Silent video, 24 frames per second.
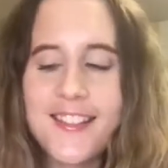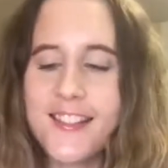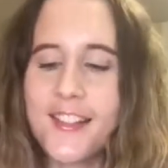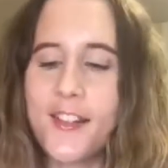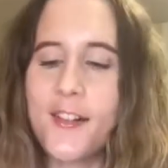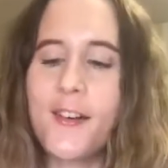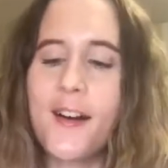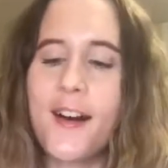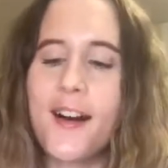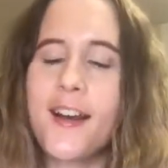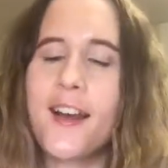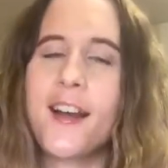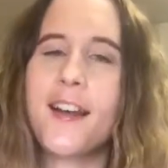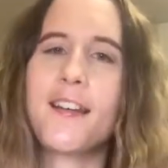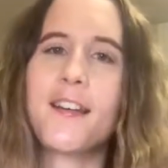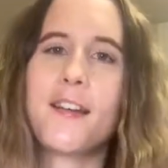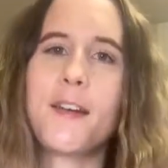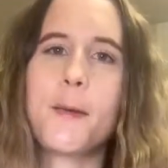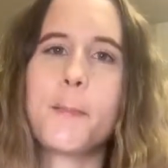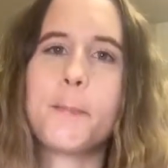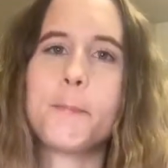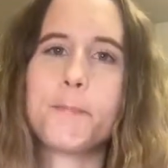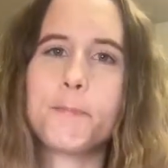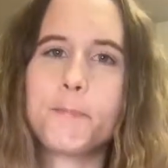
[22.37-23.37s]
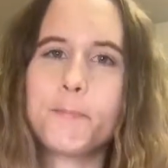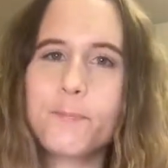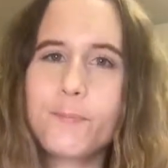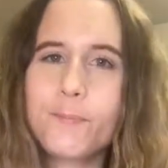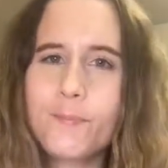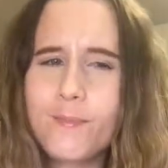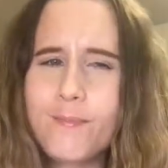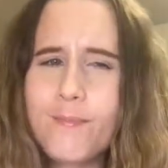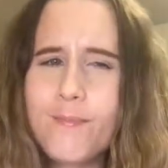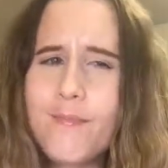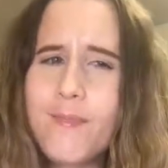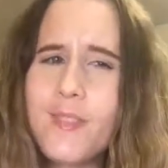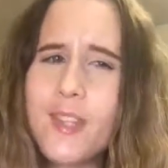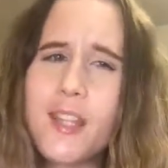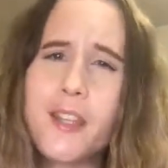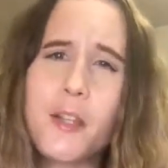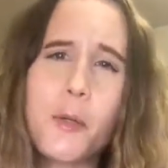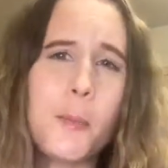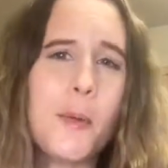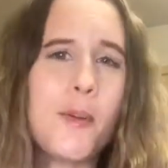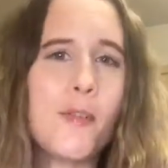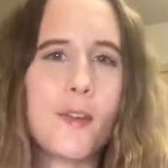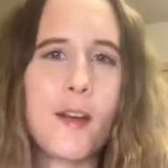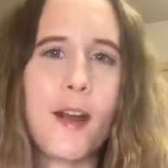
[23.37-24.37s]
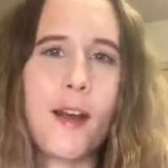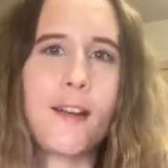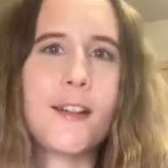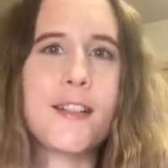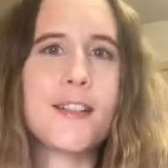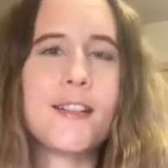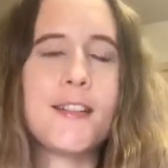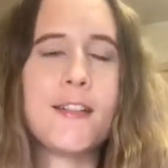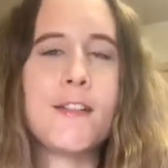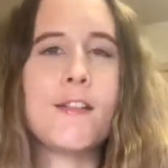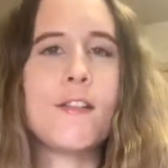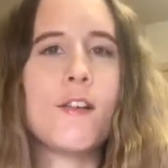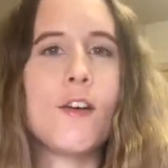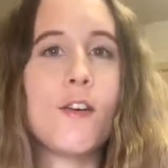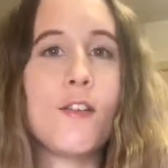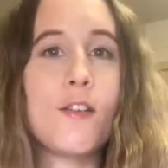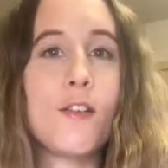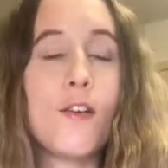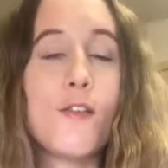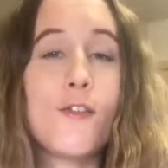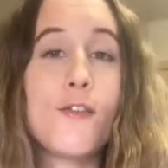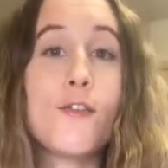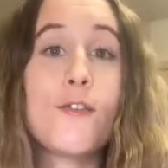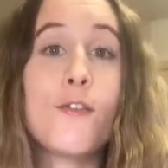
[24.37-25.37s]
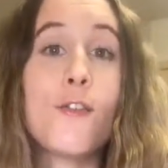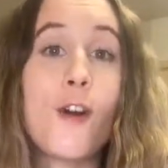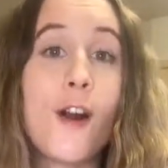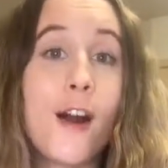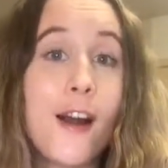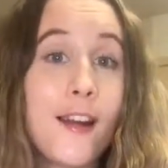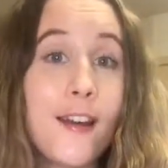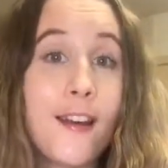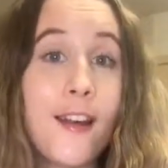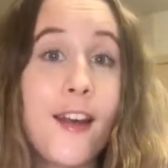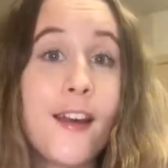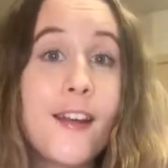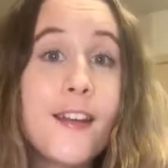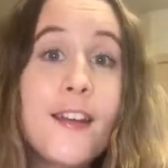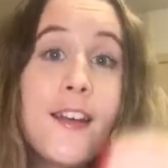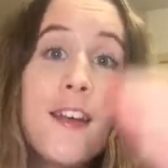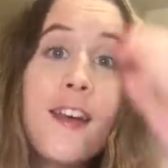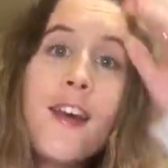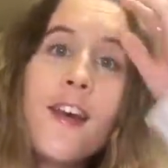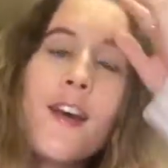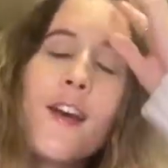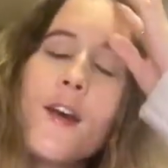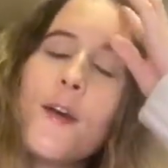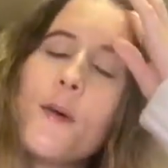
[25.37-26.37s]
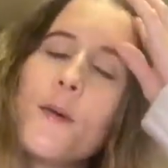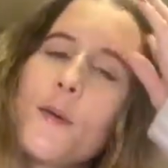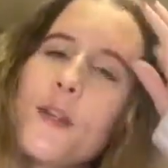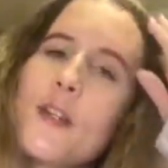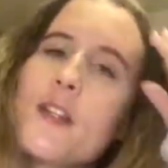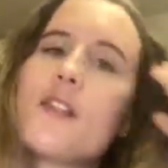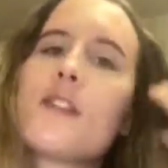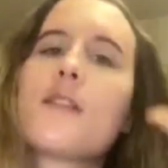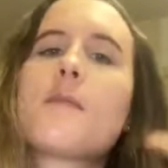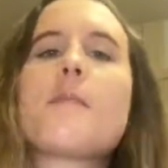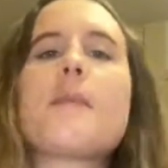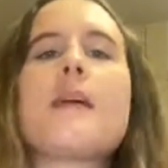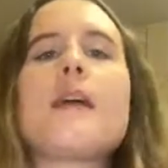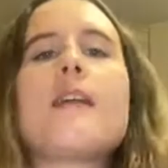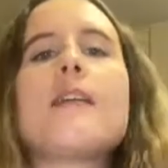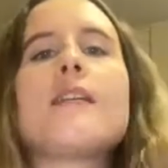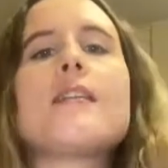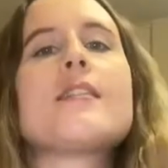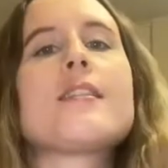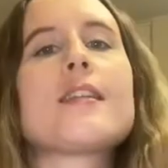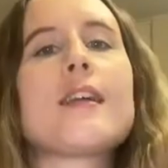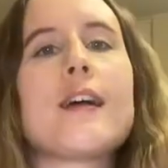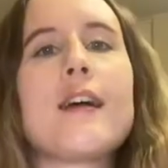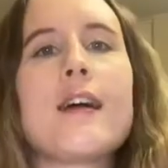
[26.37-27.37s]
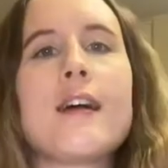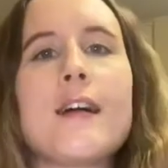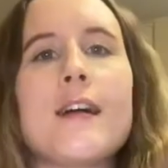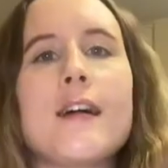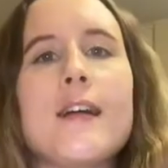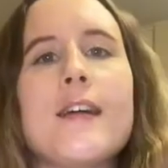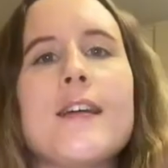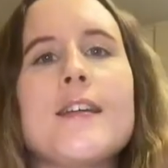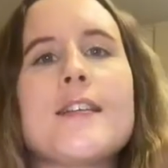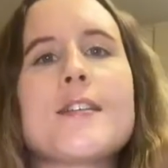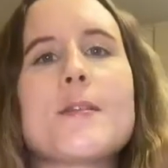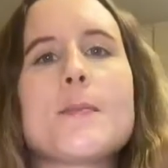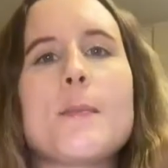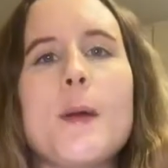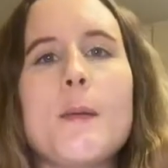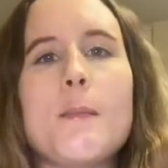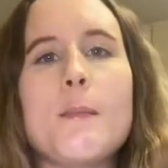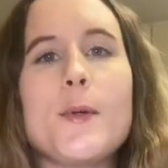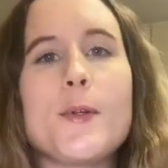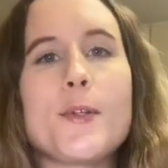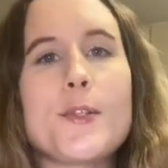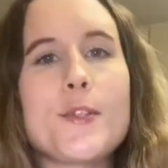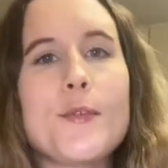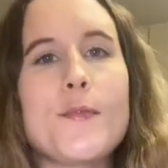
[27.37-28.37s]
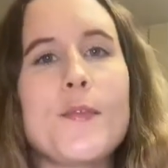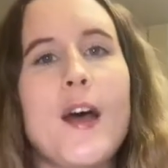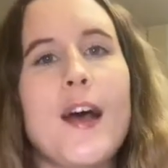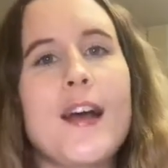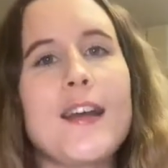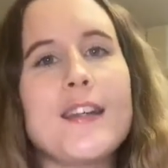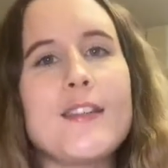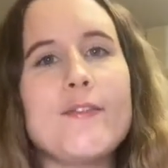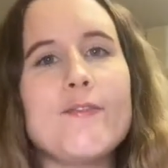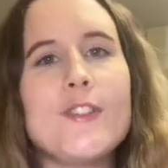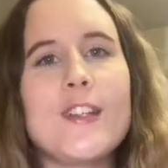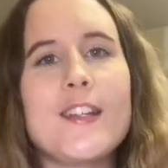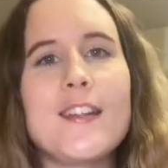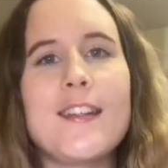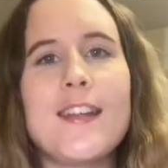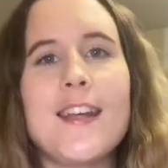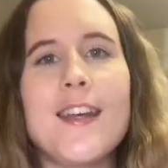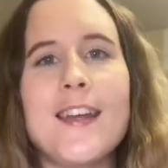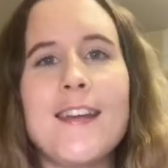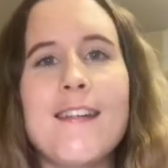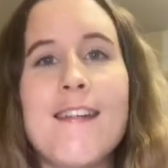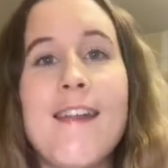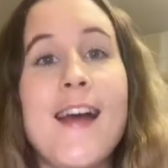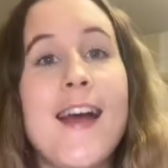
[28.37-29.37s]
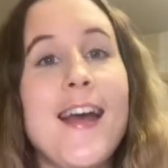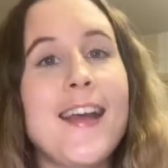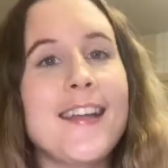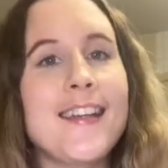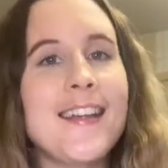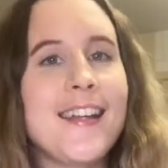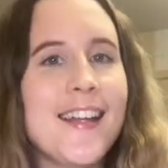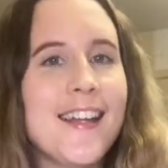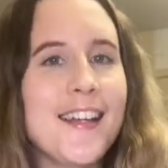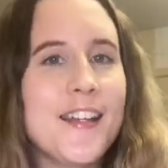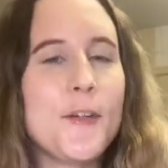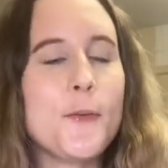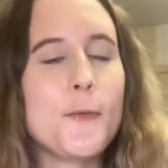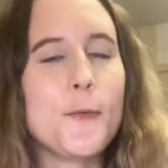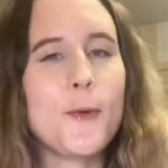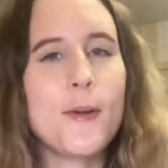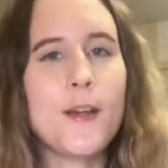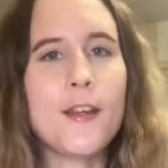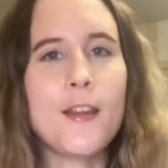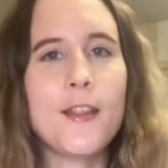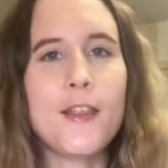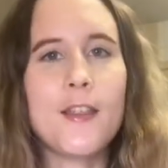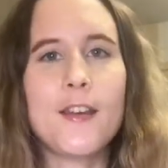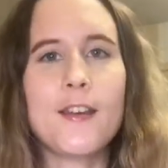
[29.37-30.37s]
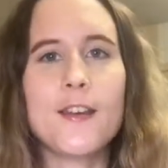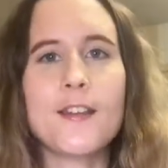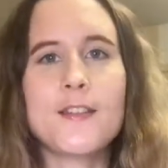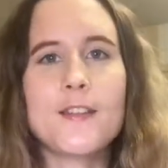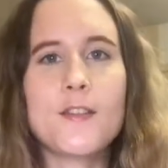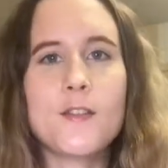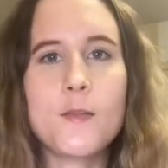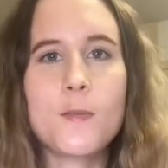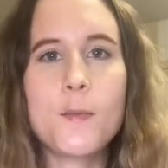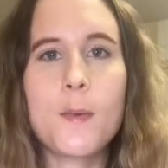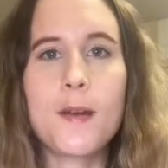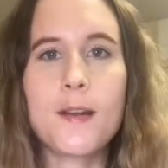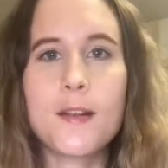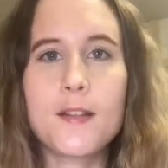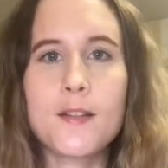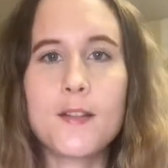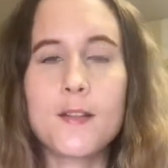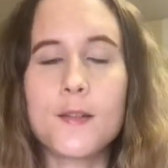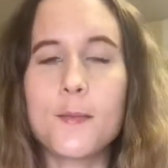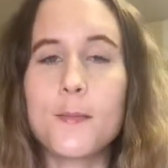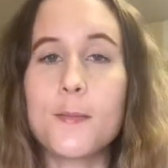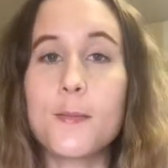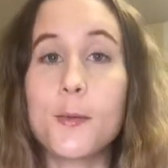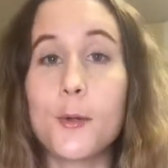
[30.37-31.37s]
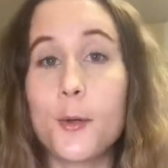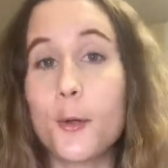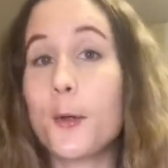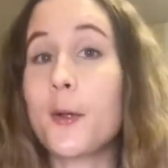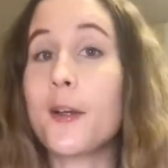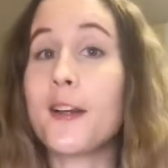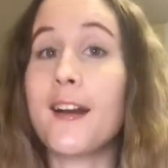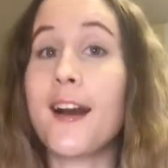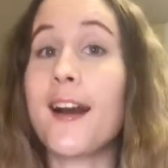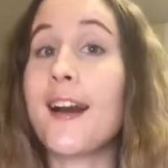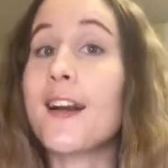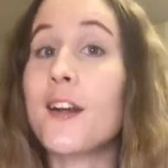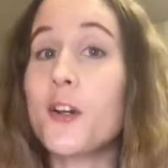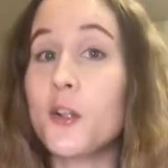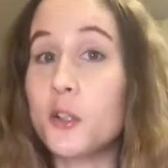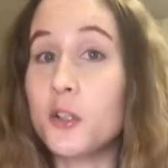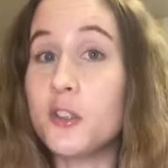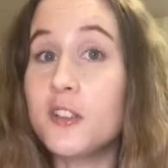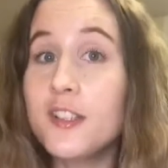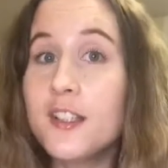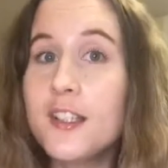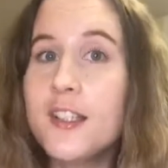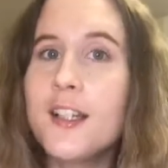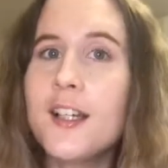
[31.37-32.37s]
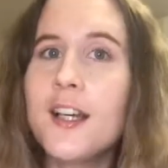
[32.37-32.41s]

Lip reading: So I had a little bit of an accident on Friday, which meant I spent most of that evening in A&E with a suspected broken ankle.